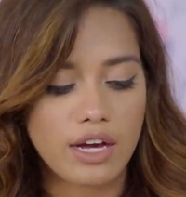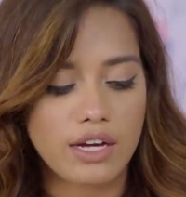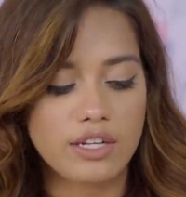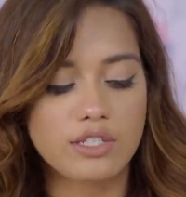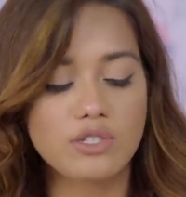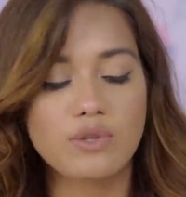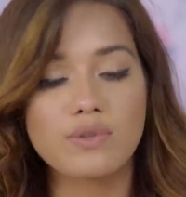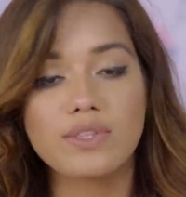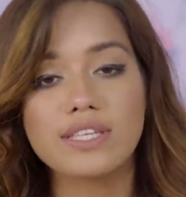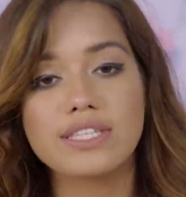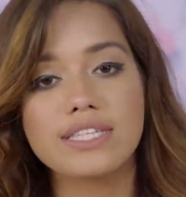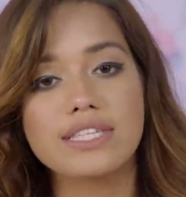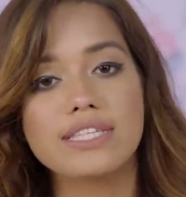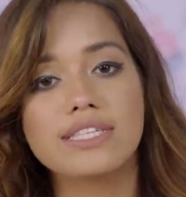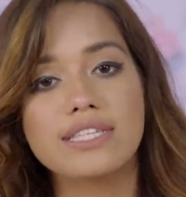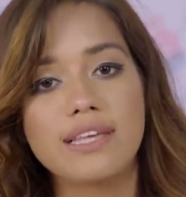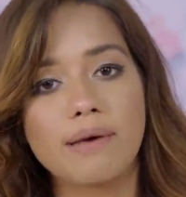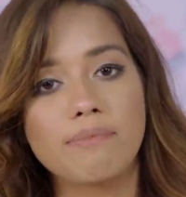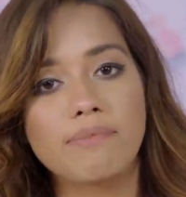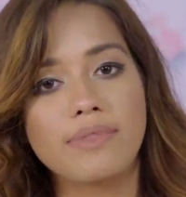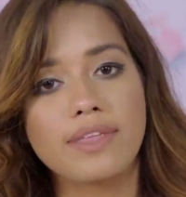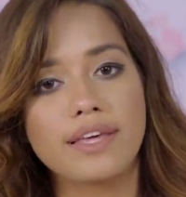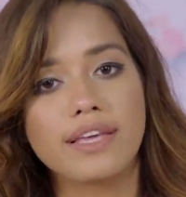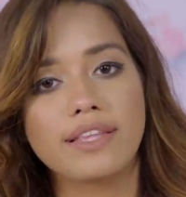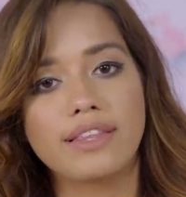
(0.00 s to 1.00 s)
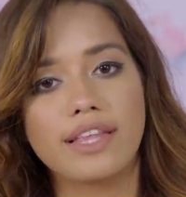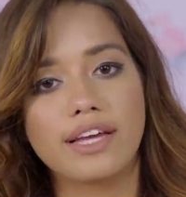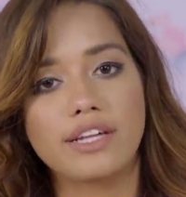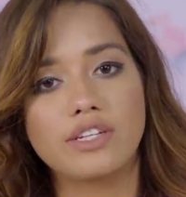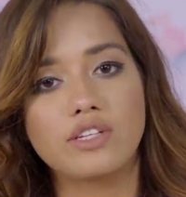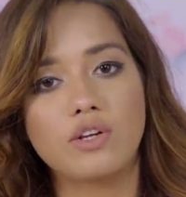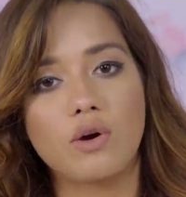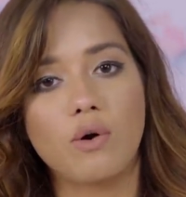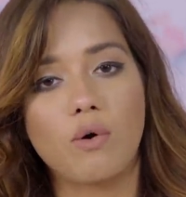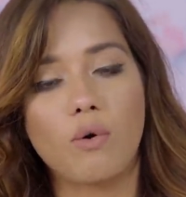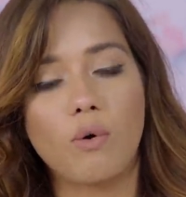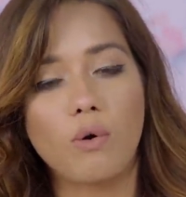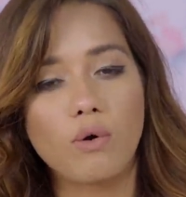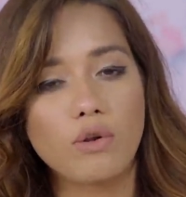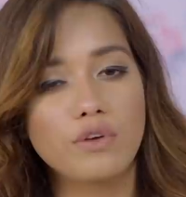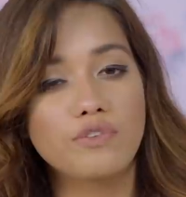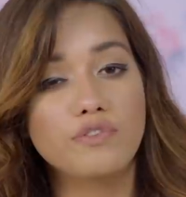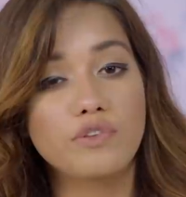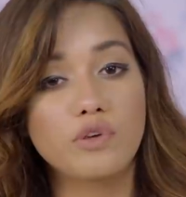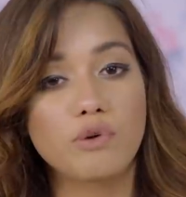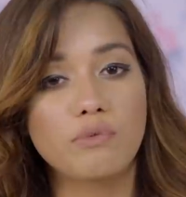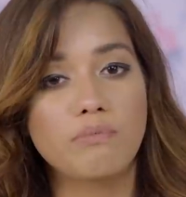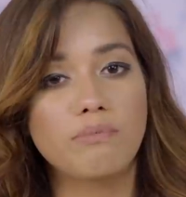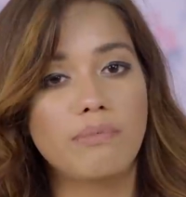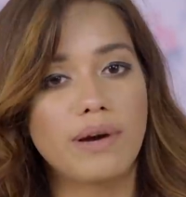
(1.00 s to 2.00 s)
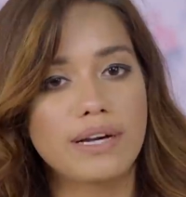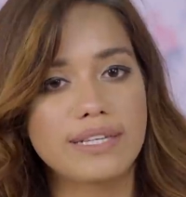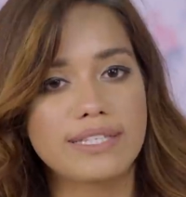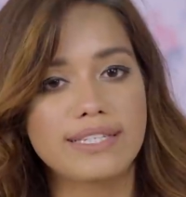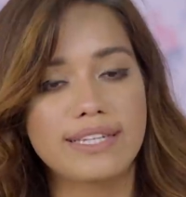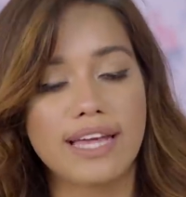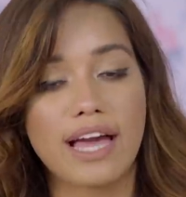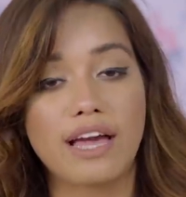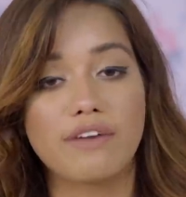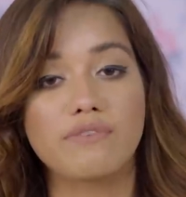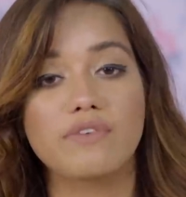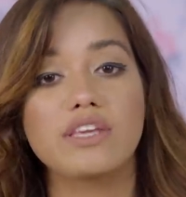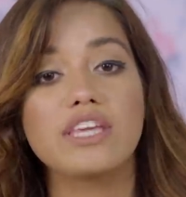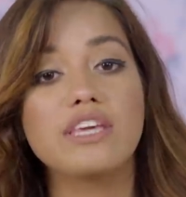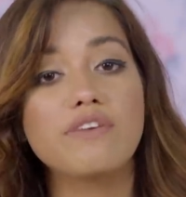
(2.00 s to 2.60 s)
So this is something that all of you must have.